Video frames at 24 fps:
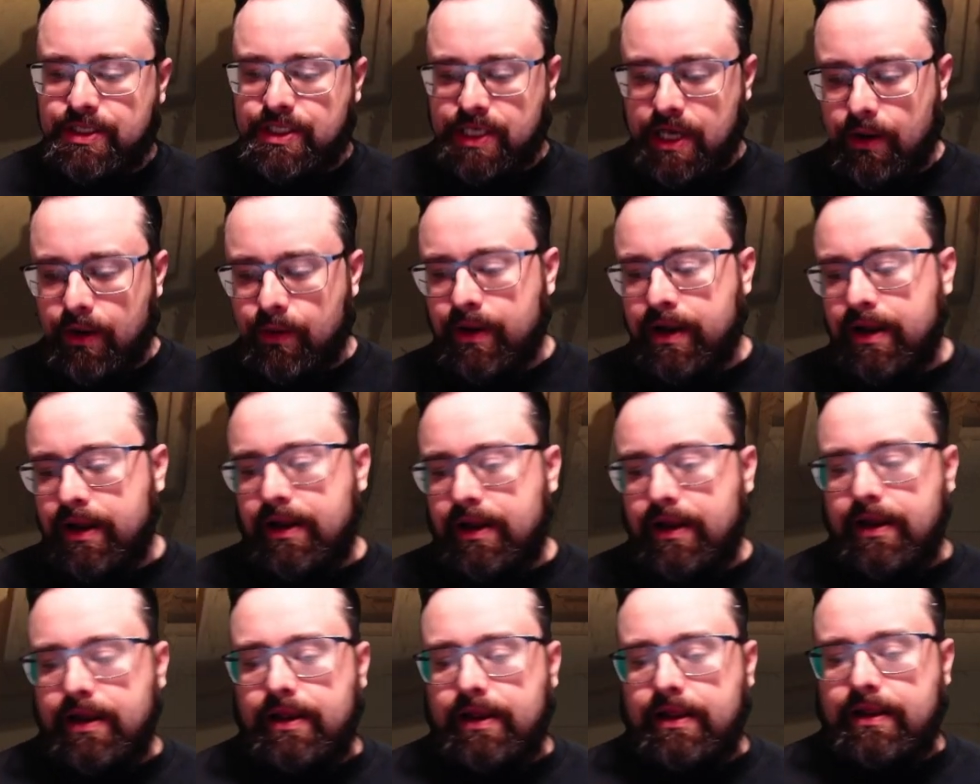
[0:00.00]
So
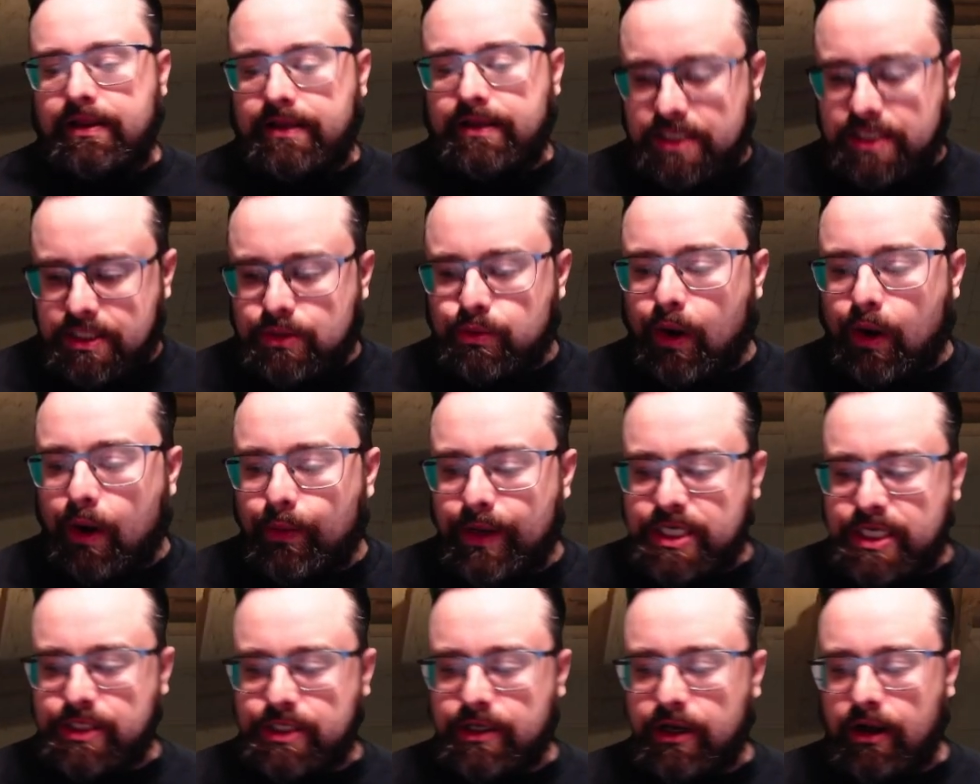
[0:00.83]
this is what
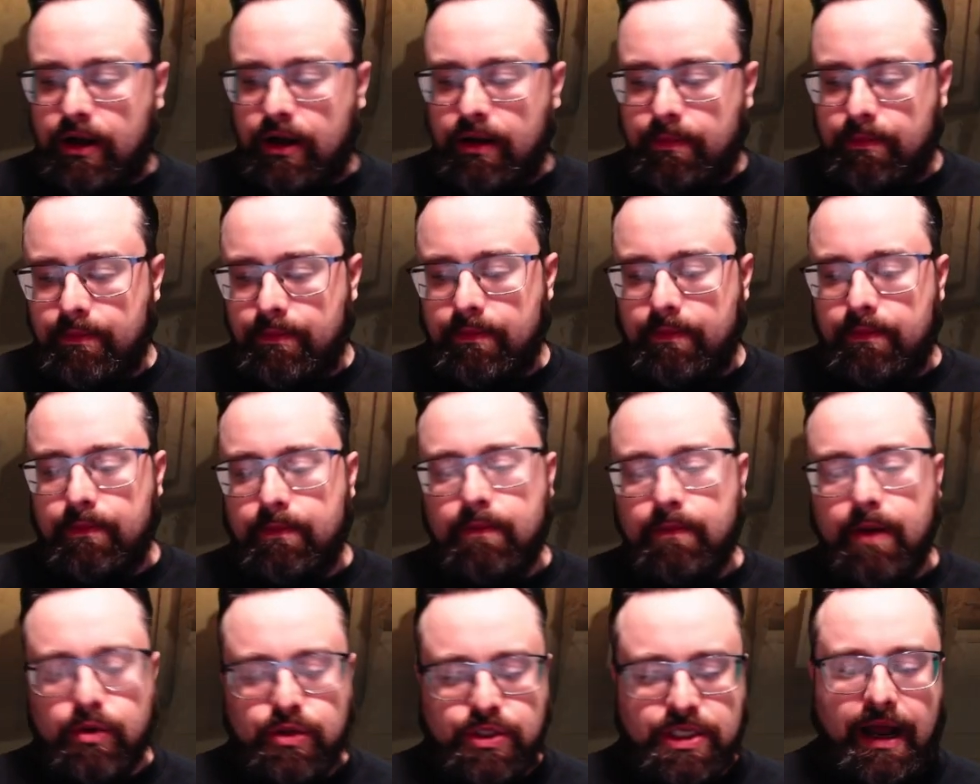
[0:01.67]
we saw
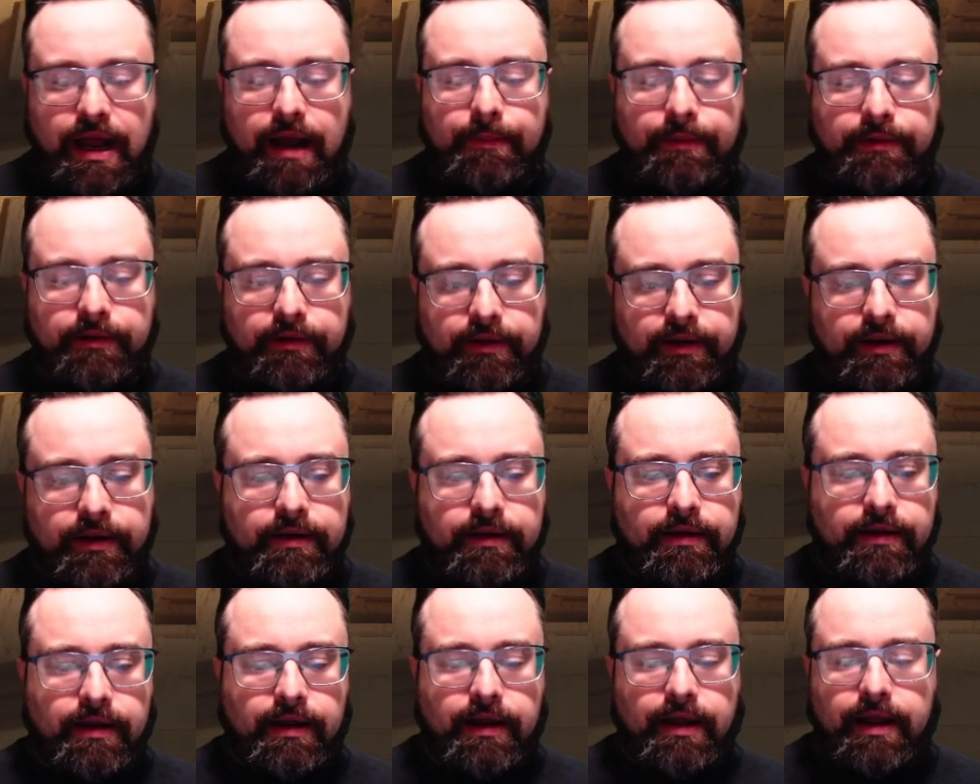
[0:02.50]
most commonly.
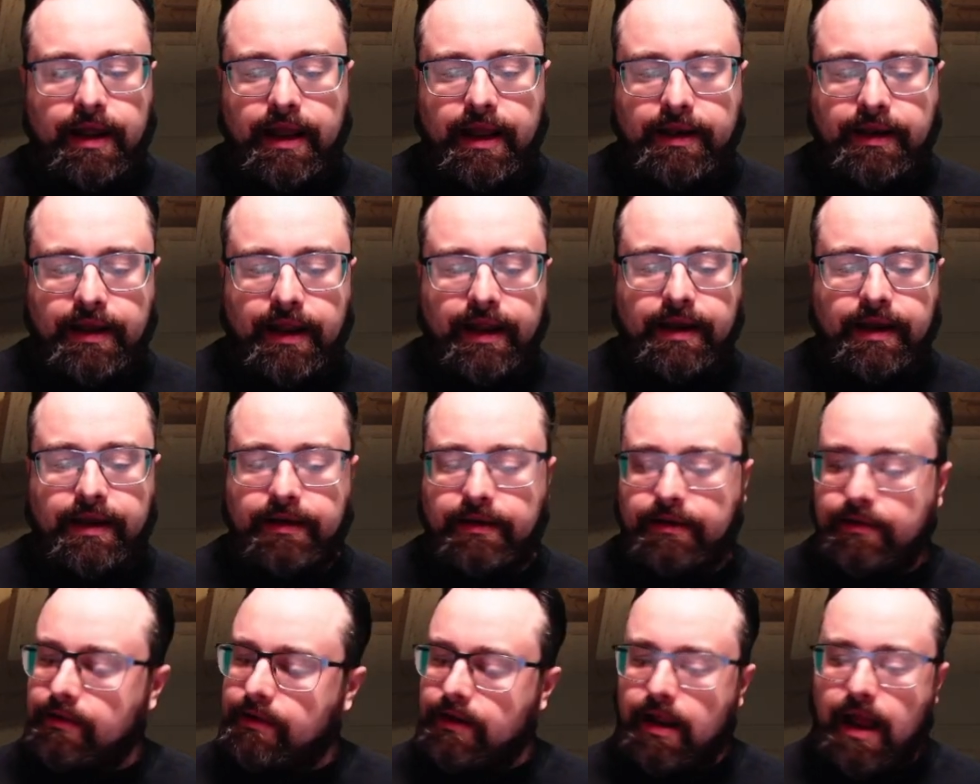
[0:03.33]
And
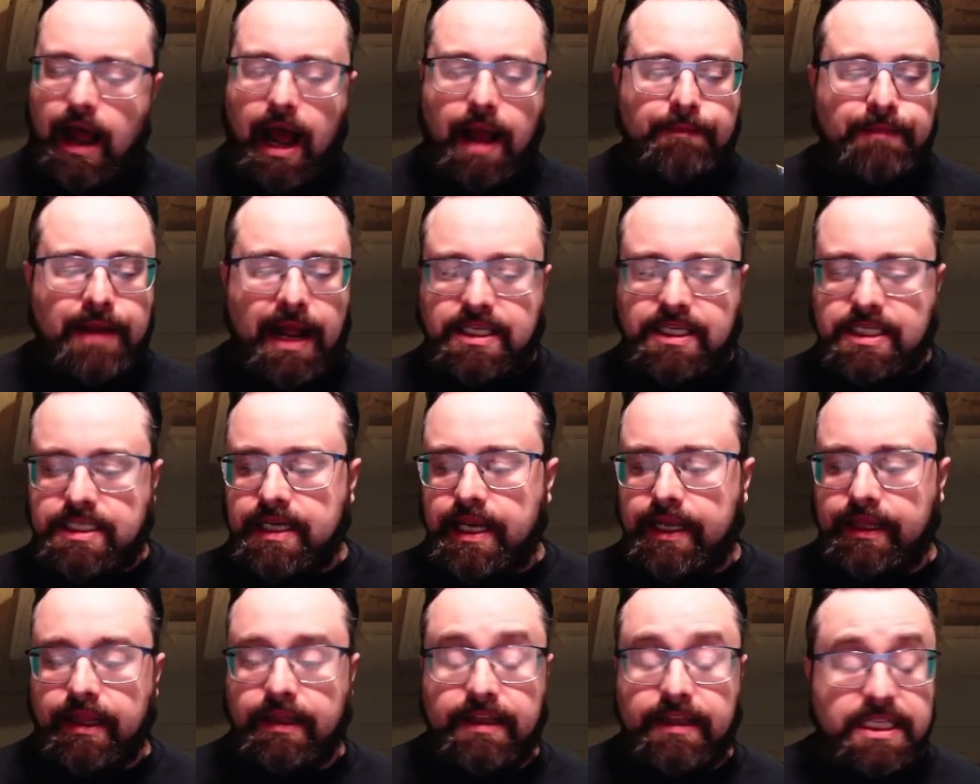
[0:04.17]
I'm not
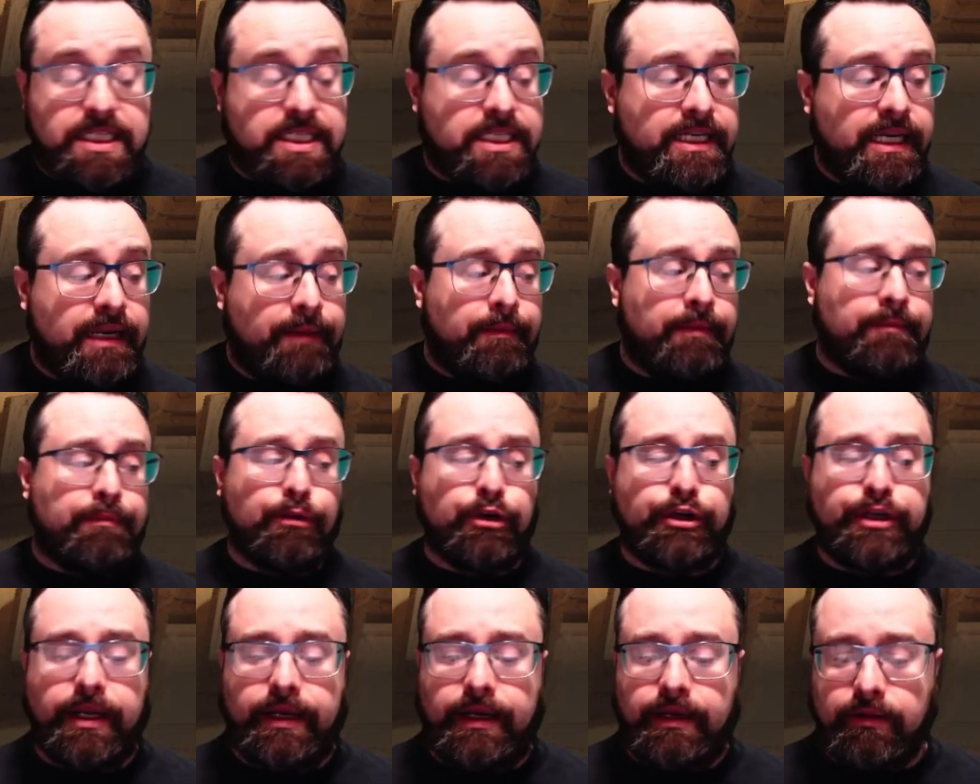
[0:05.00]
saying that this team in
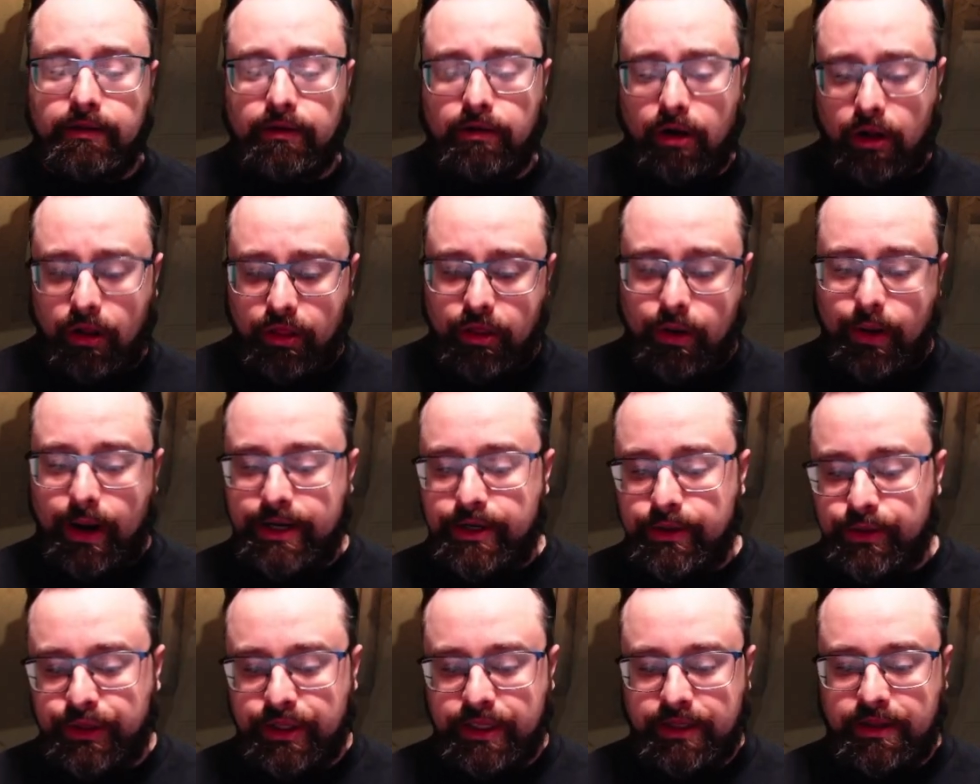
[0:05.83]
particular, although I
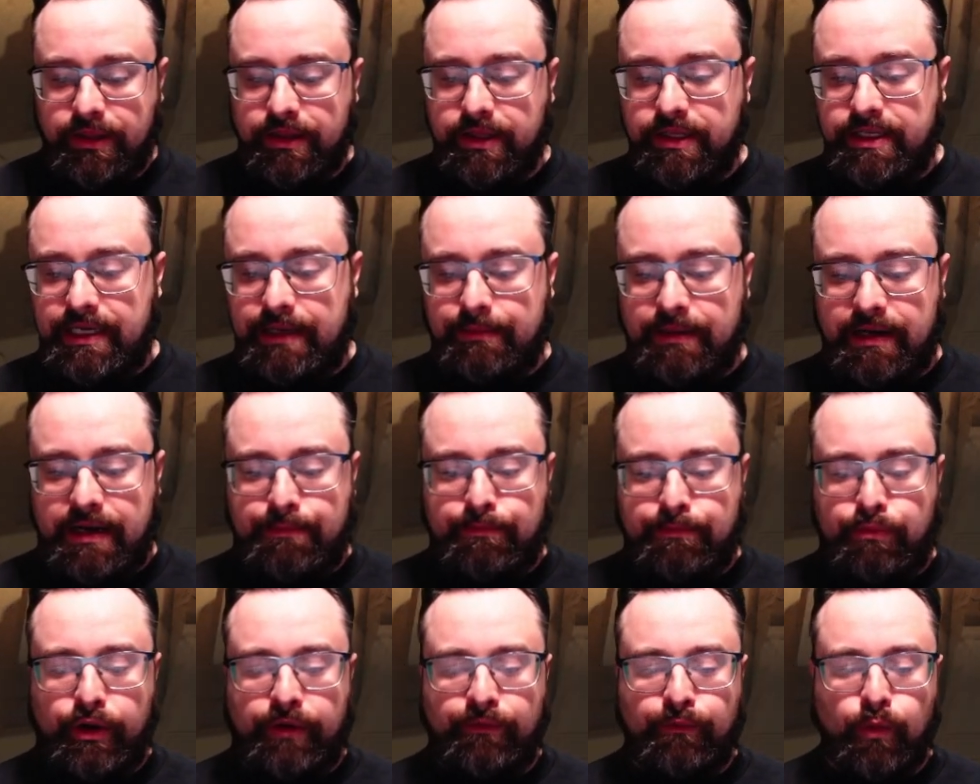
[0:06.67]
do think that the team that
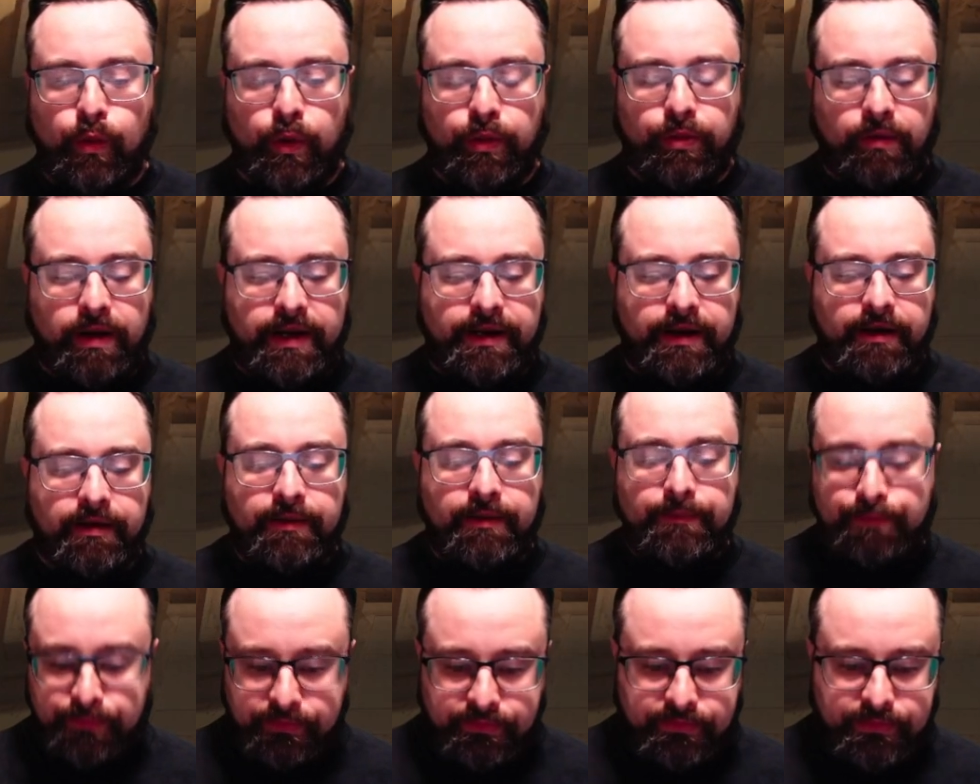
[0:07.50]
I'm putting forth right here
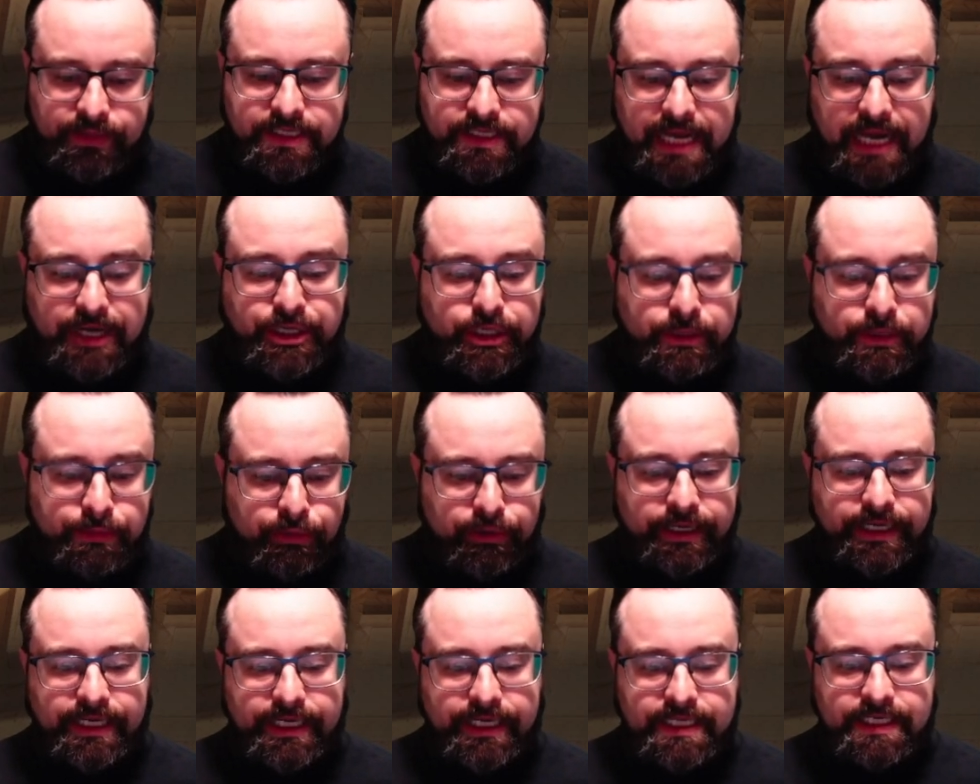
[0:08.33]
is actually
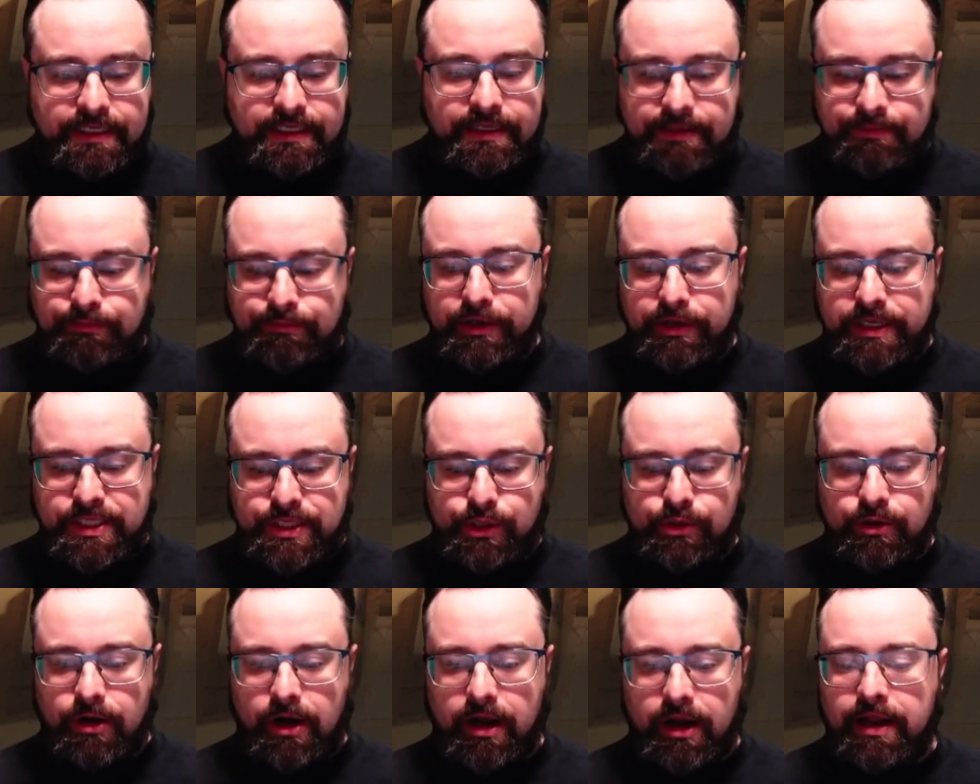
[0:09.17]
pretty decent and pretty
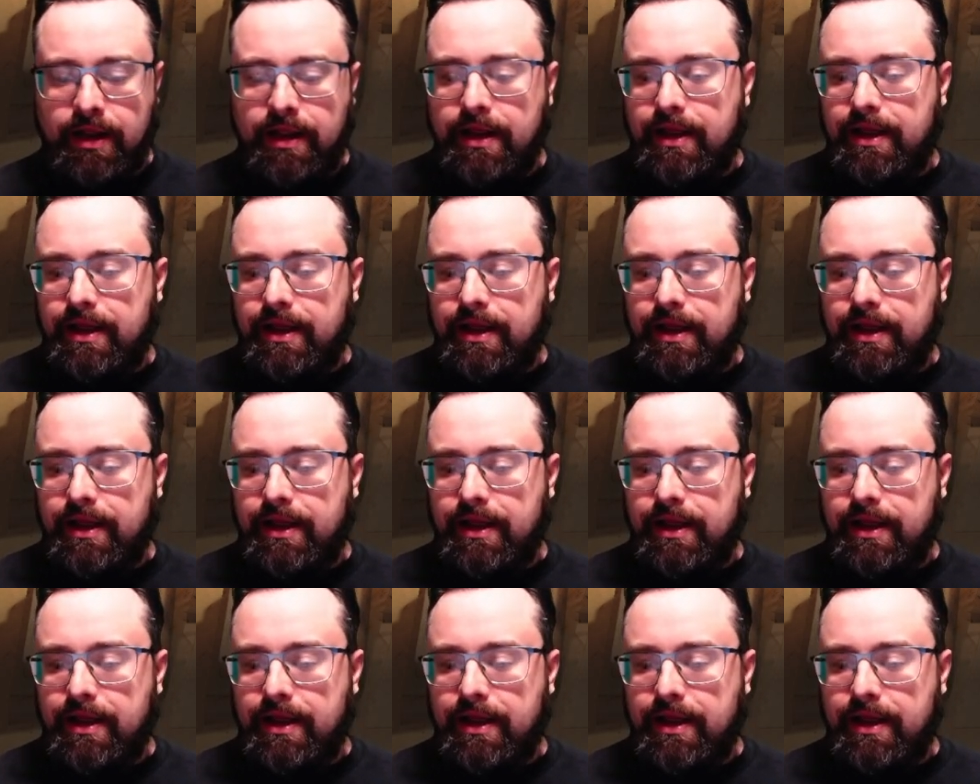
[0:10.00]
strong.